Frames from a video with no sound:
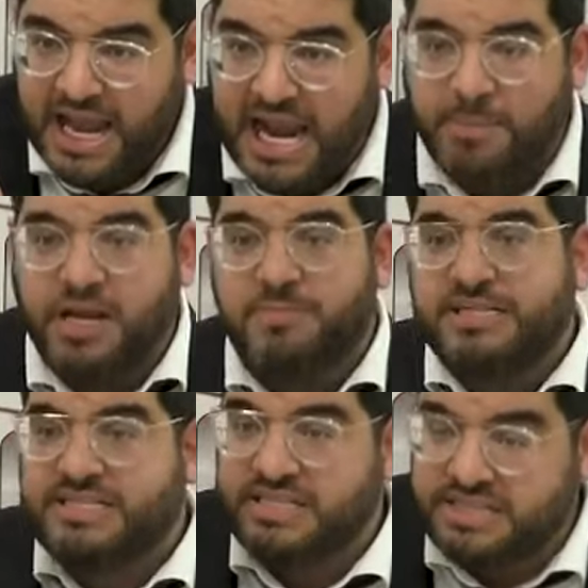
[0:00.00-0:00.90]
and I'm going to
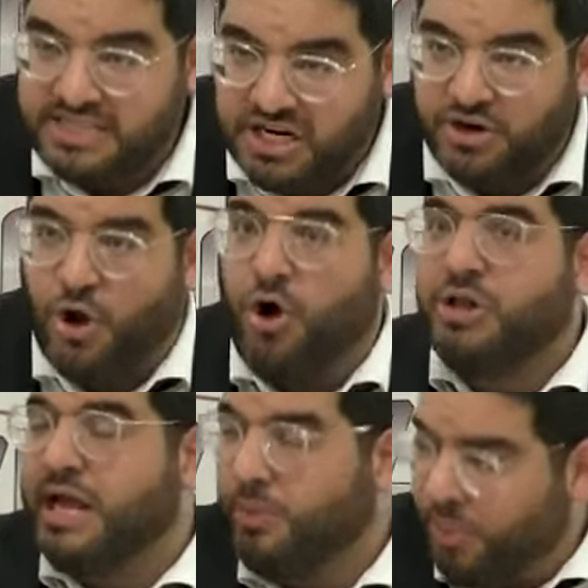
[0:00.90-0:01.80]
be sincere and
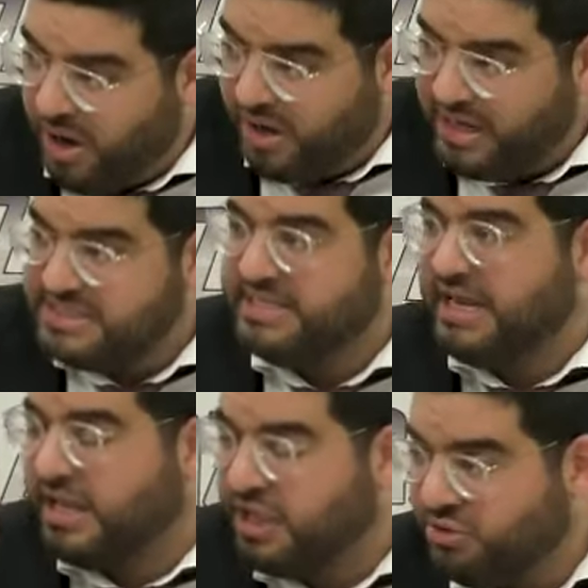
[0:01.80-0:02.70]
all I want is to
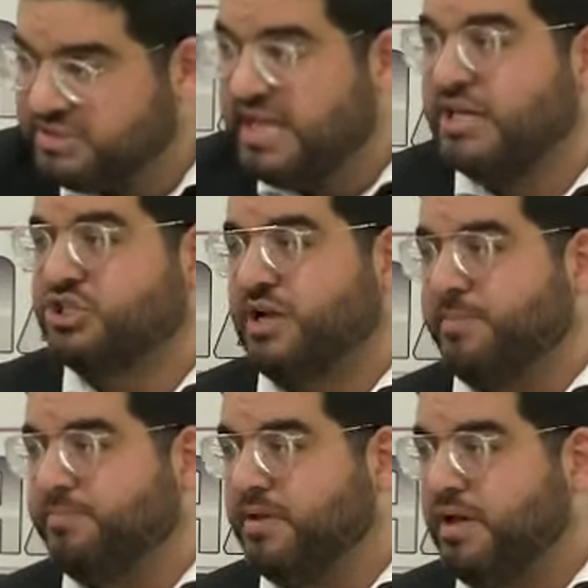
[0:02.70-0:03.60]
get close to
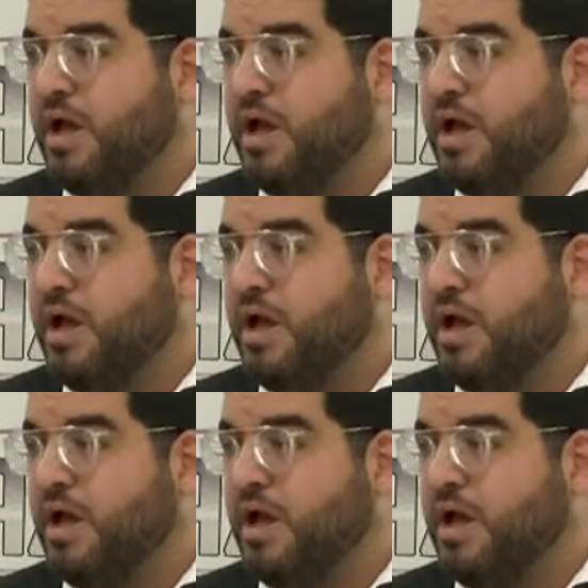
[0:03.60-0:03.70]
Hashem.